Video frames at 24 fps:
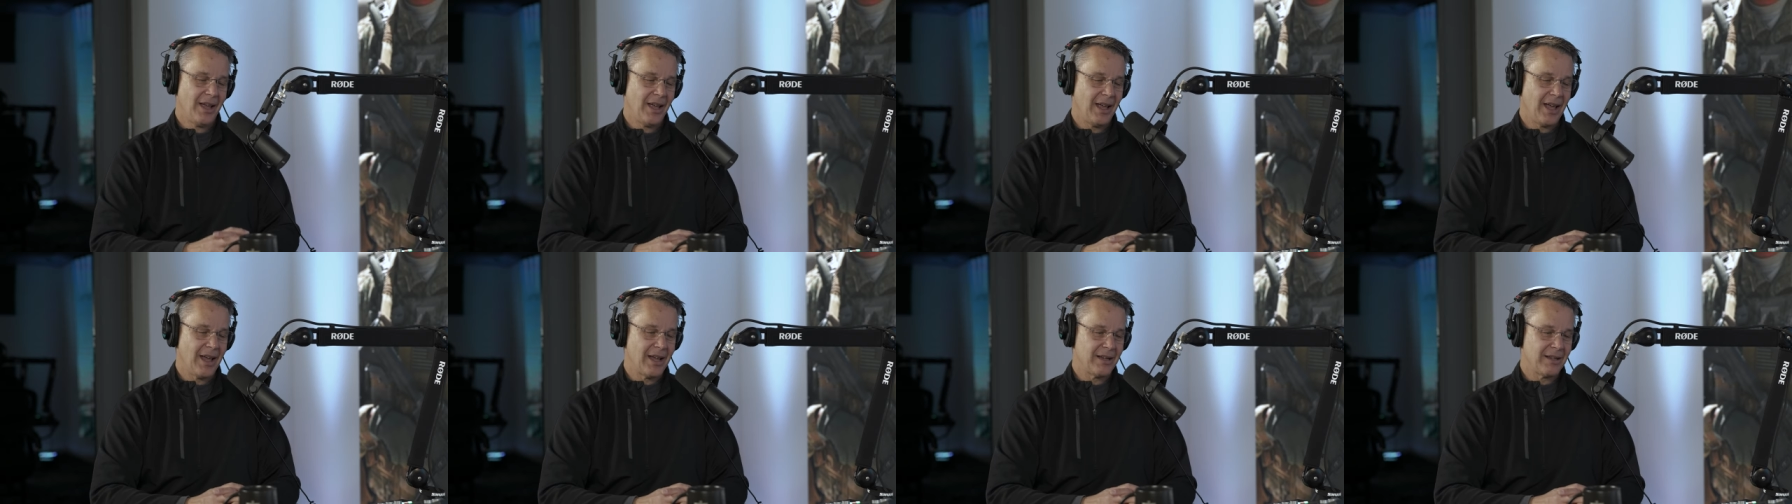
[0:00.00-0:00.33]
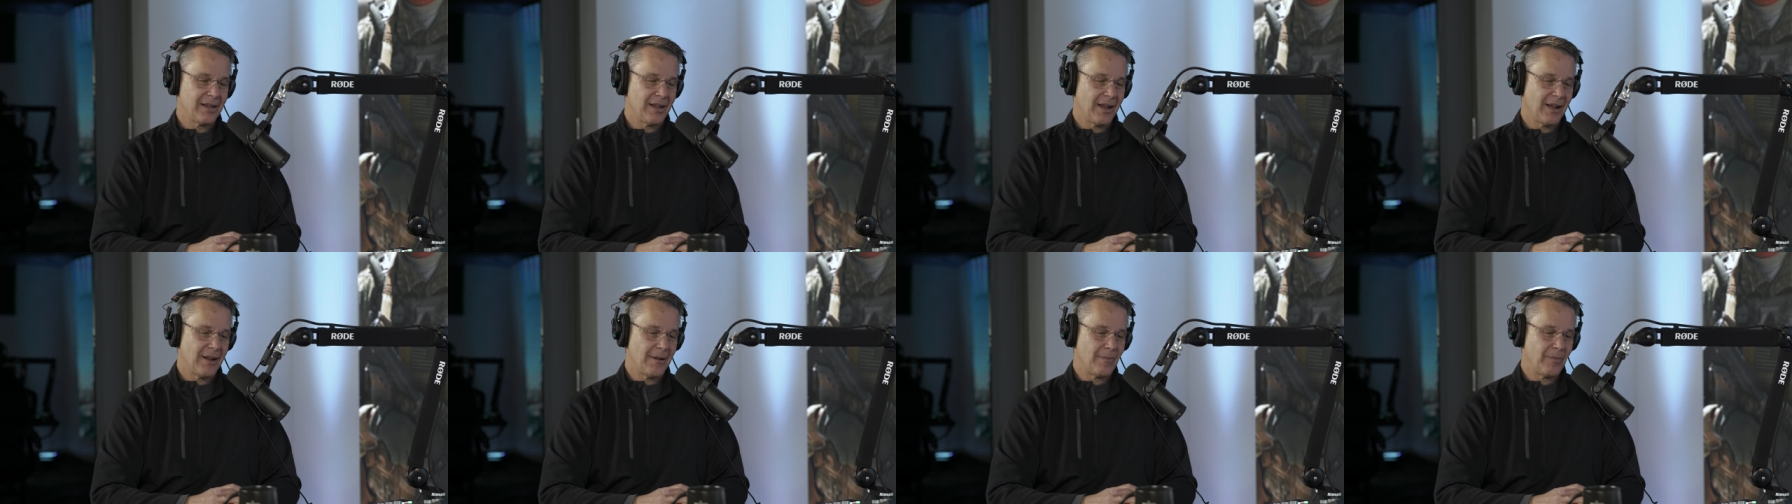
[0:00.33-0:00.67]

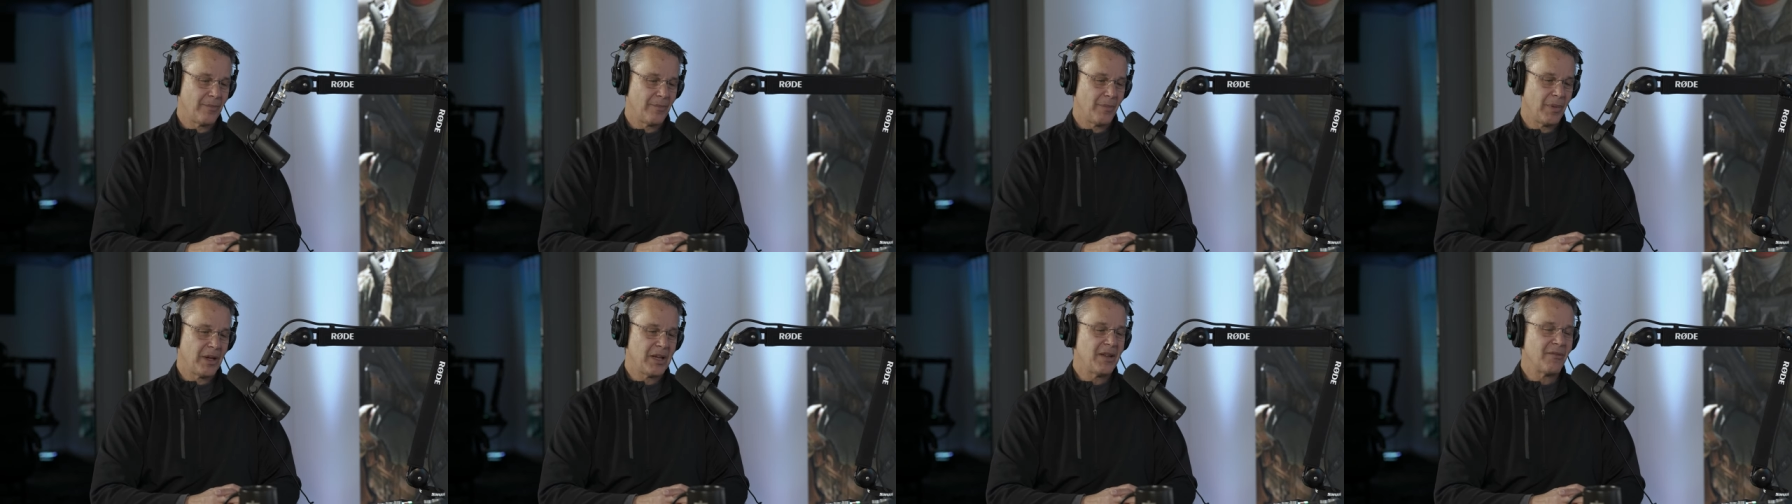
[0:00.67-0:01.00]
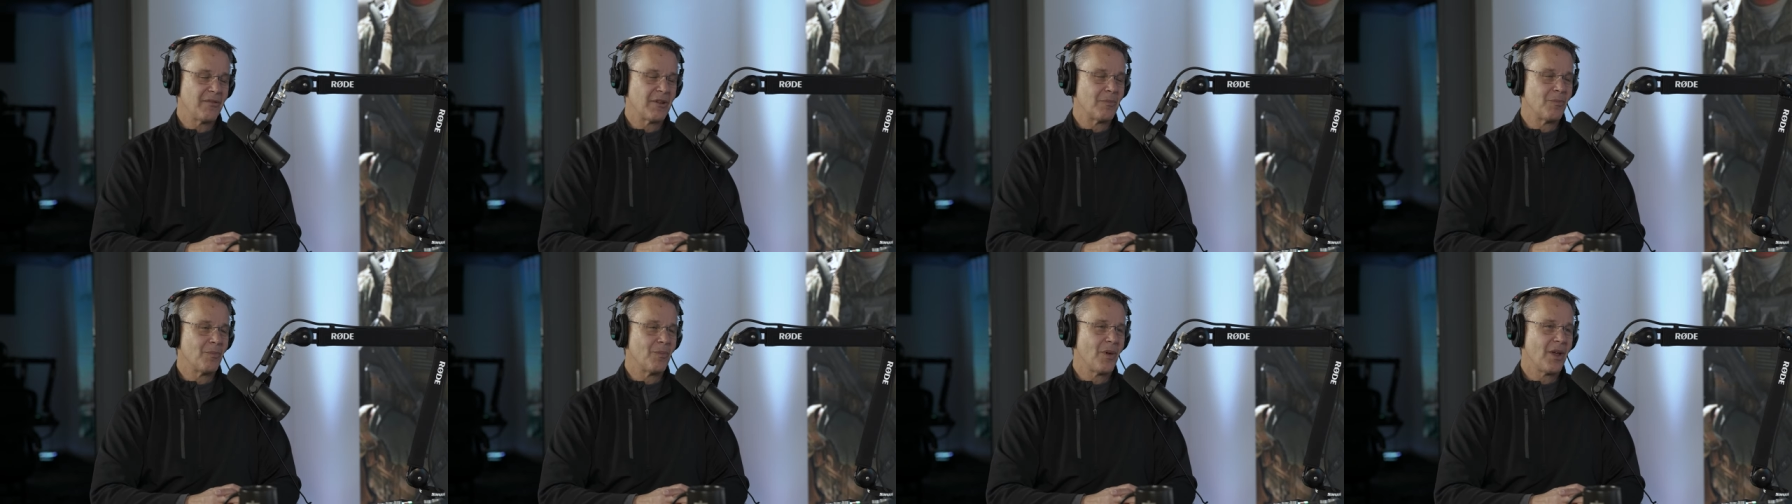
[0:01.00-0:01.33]
and uh, but
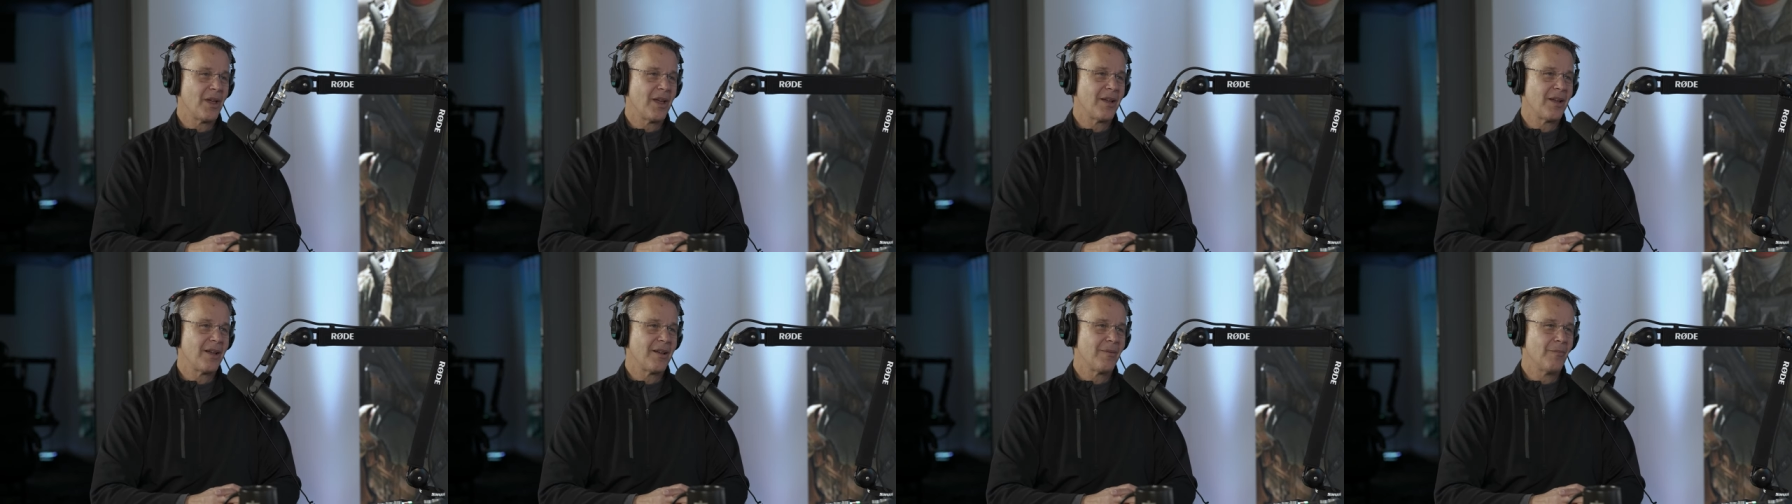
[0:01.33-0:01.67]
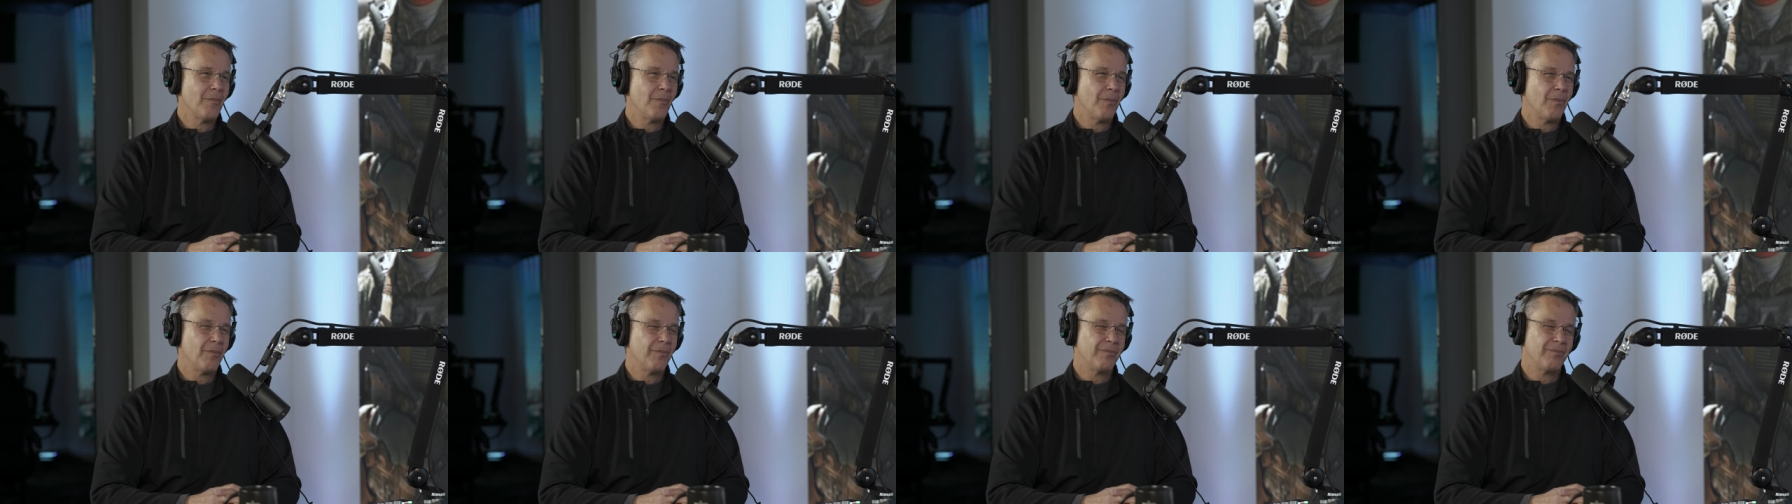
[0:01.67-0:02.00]
even
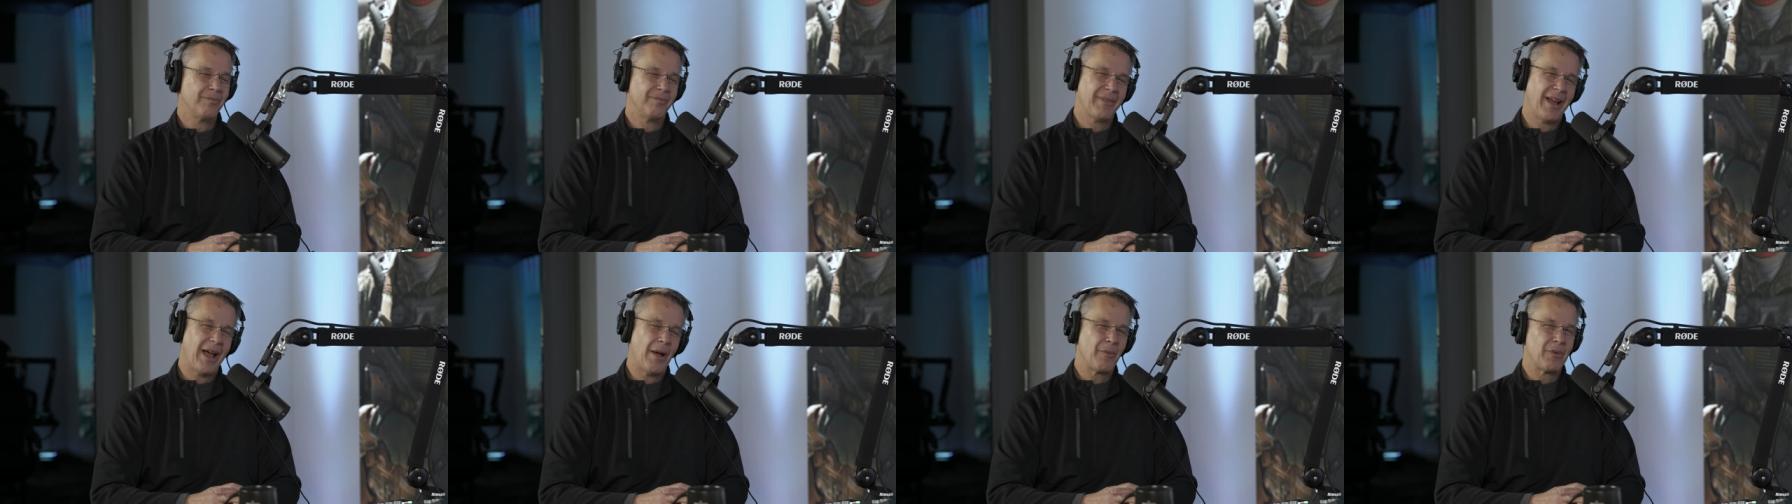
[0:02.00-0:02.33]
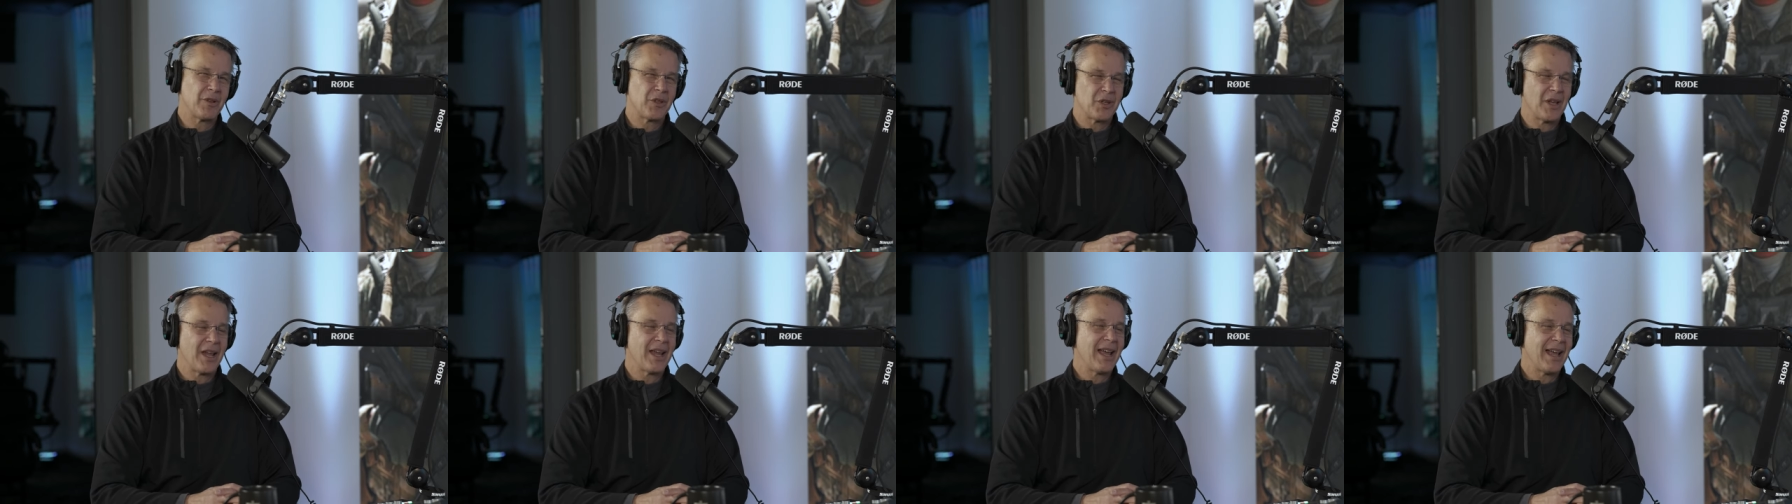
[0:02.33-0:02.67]
I
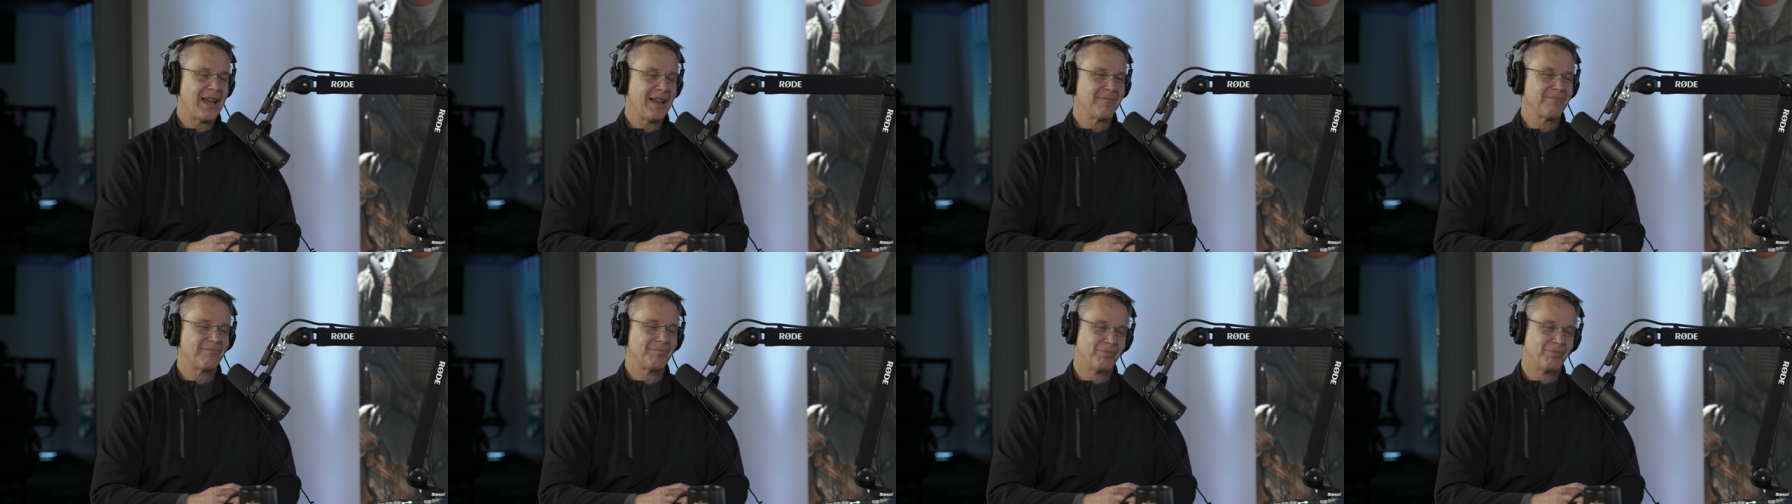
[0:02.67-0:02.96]
would say